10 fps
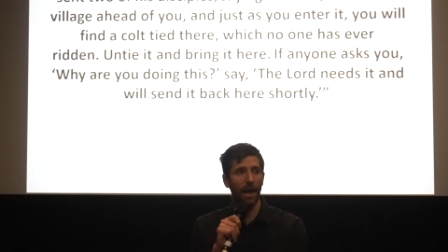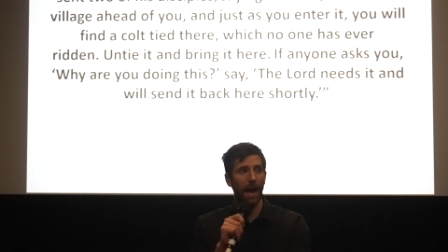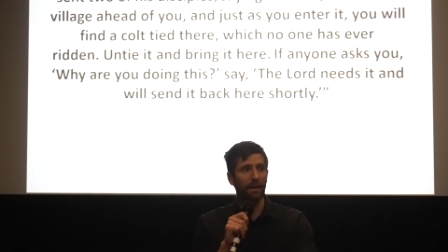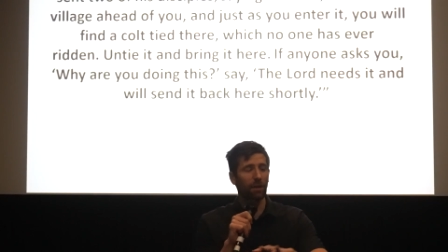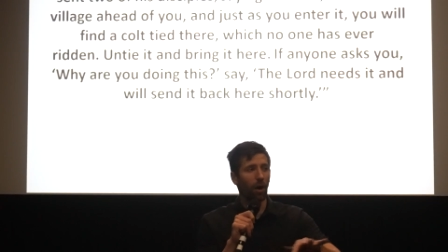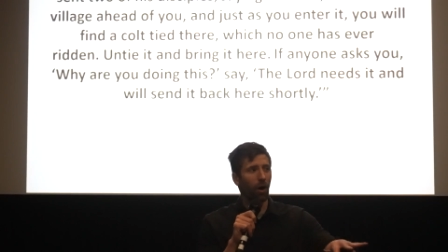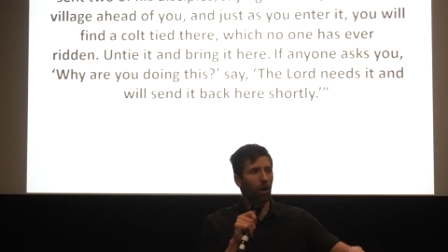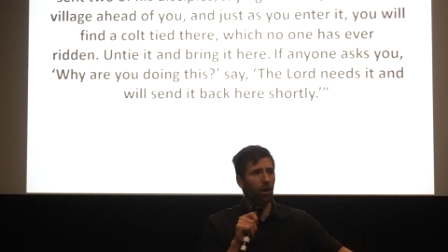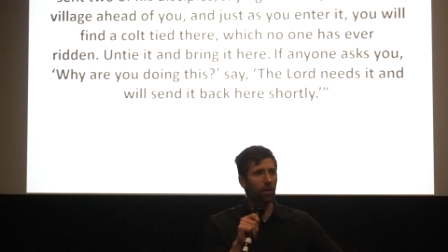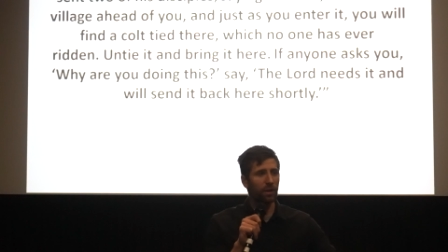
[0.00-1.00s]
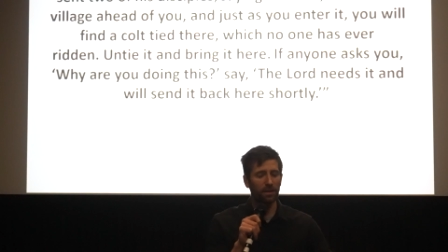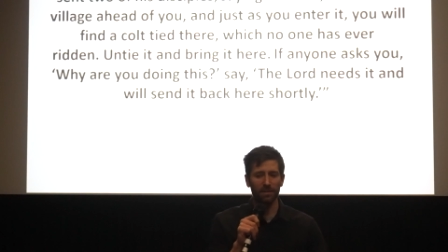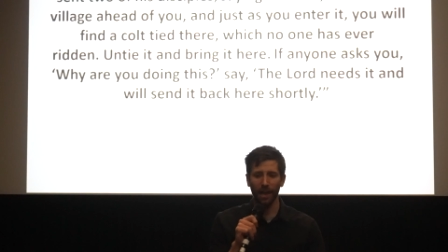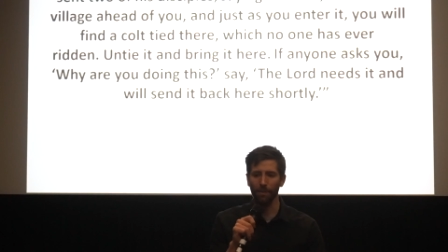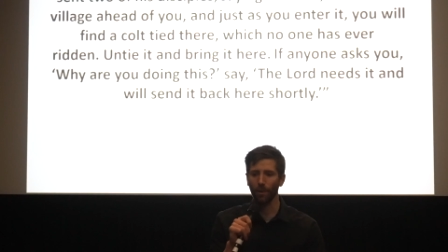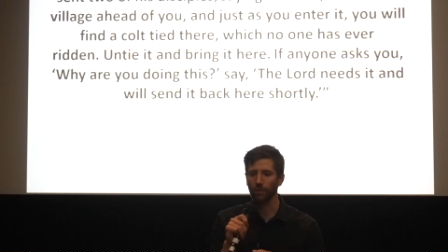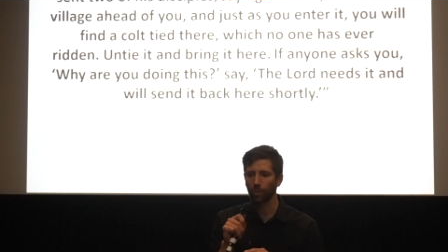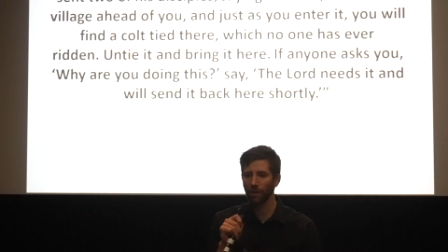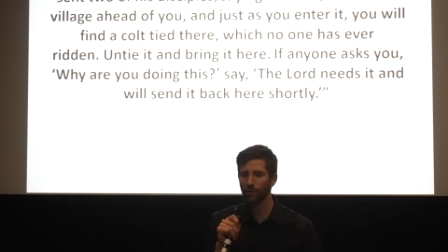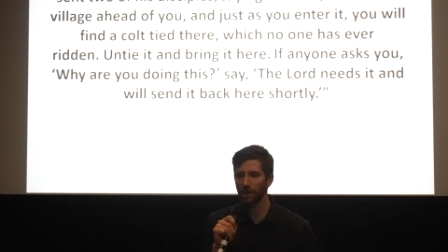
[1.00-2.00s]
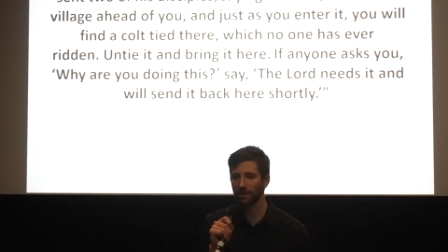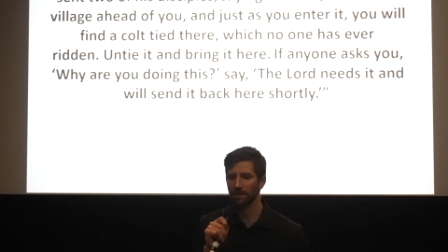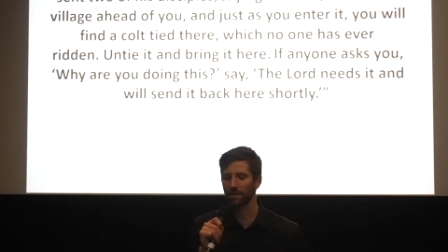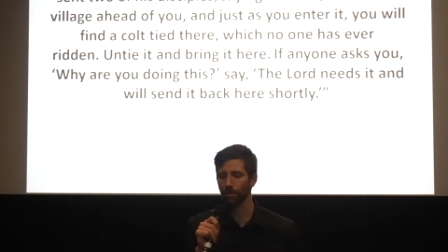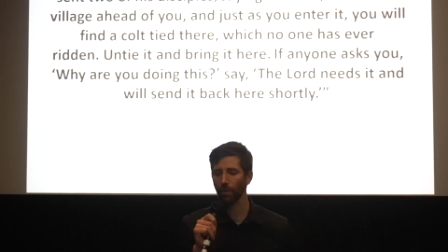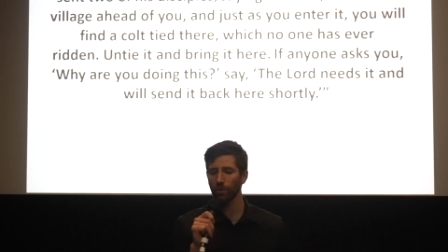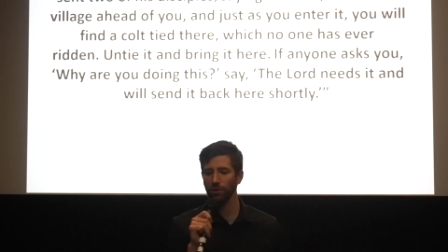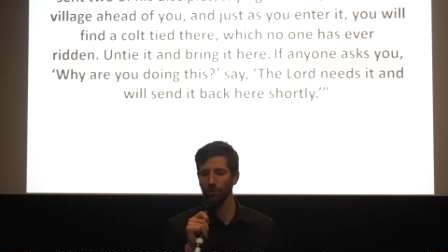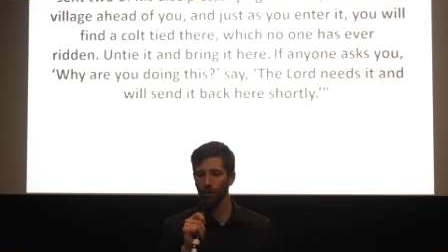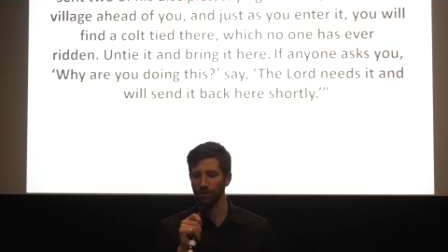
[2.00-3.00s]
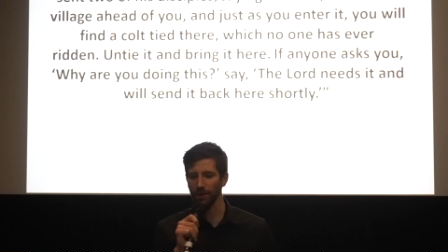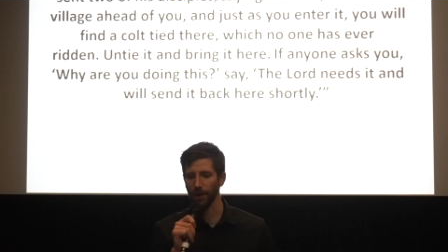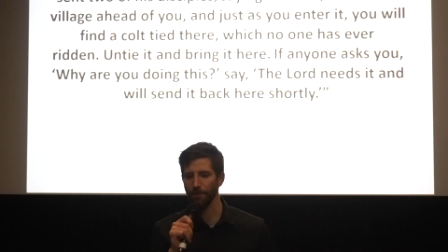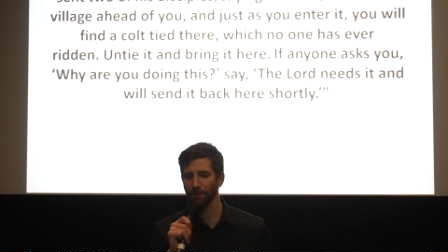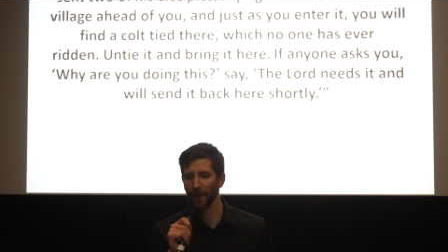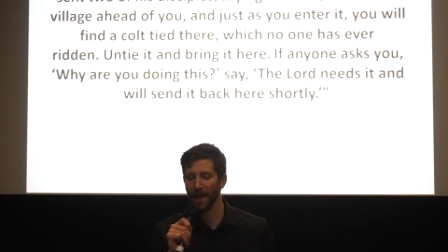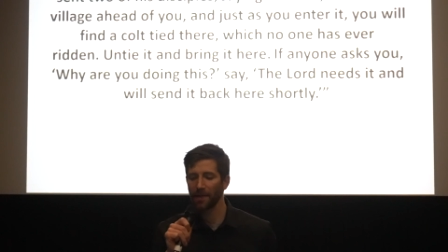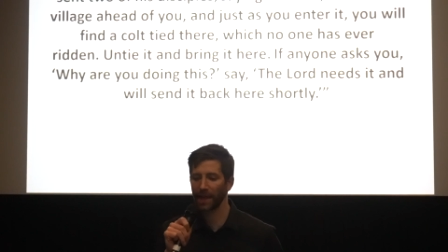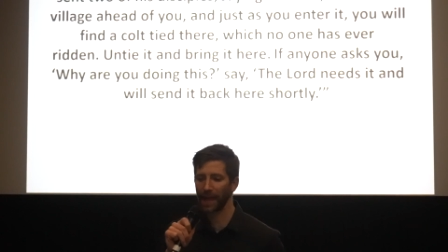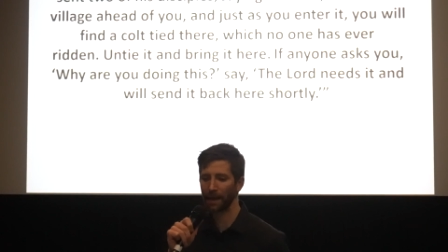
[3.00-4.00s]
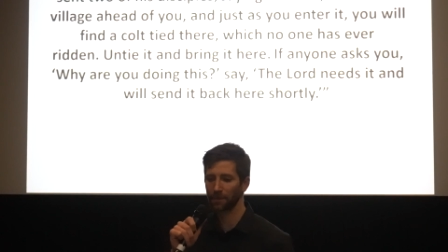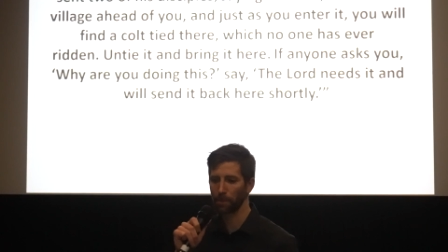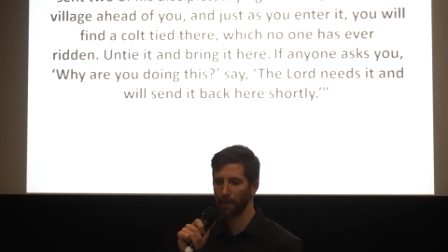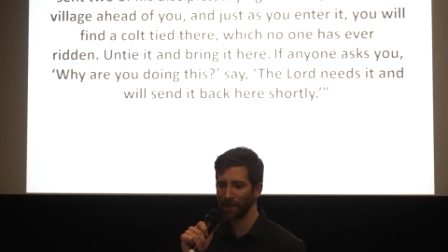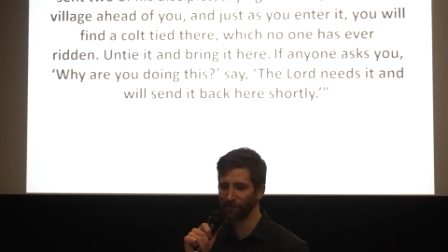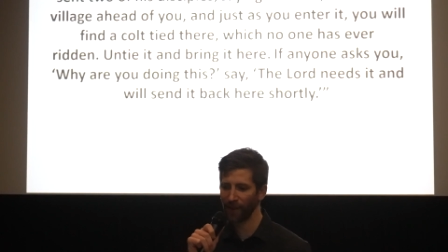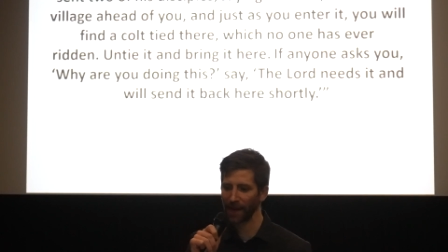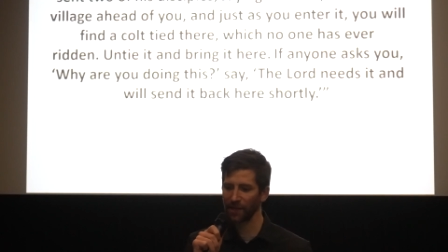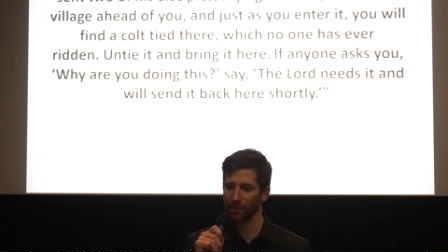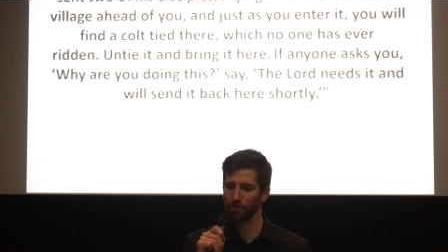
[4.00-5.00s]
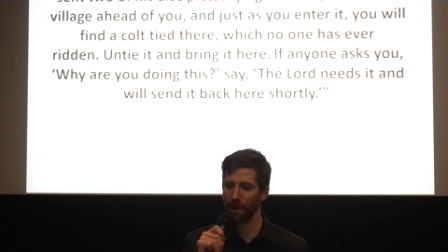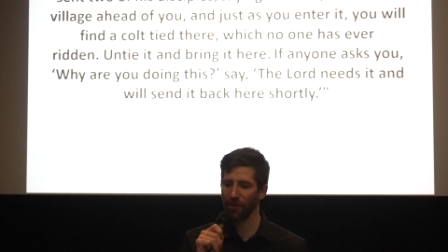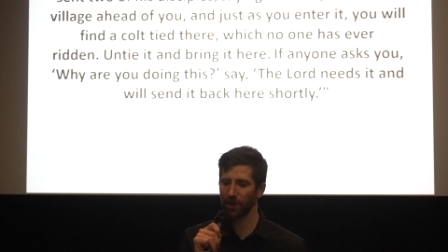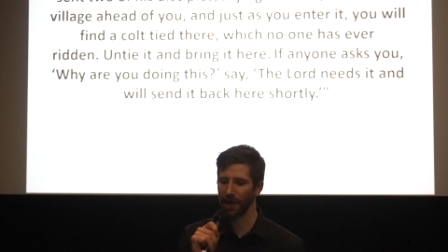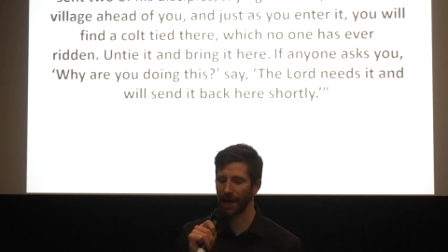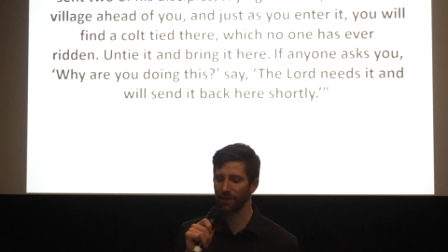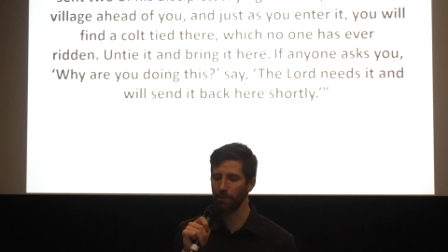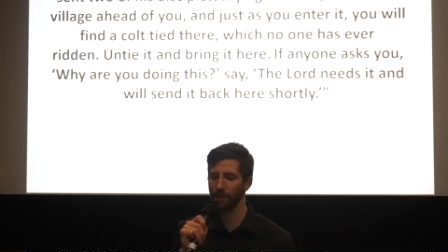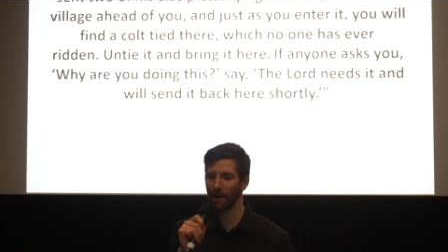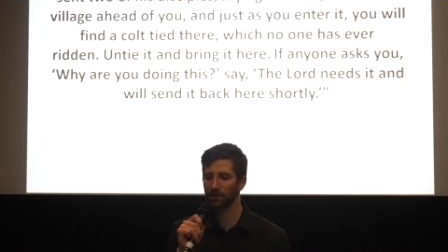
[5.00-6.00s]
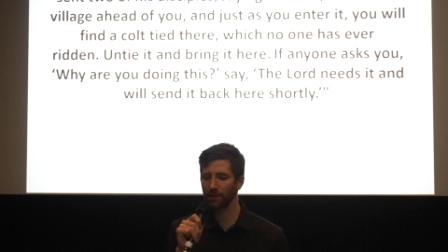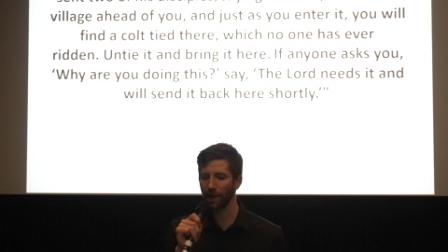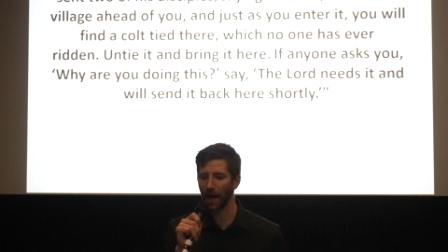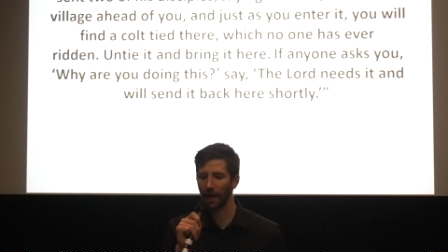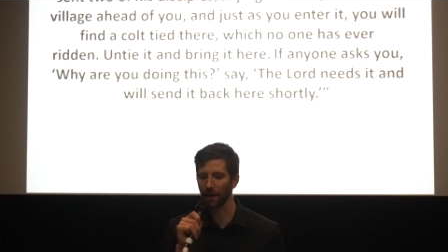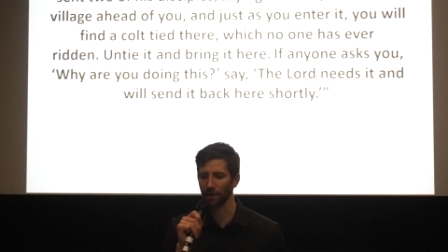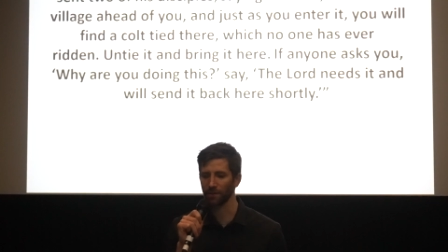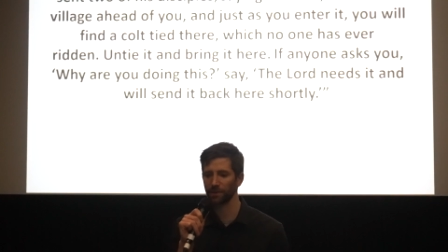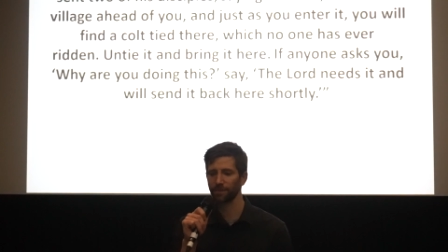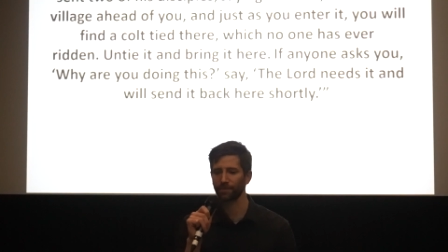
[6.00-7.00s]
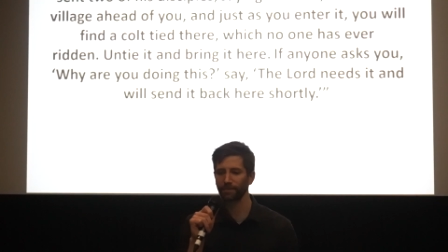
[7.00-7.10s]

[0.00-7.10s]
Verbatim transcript: As all the disciples with Jesus approached Jerusalem, they came to Bethphage and Bethany at the Mount of Olives.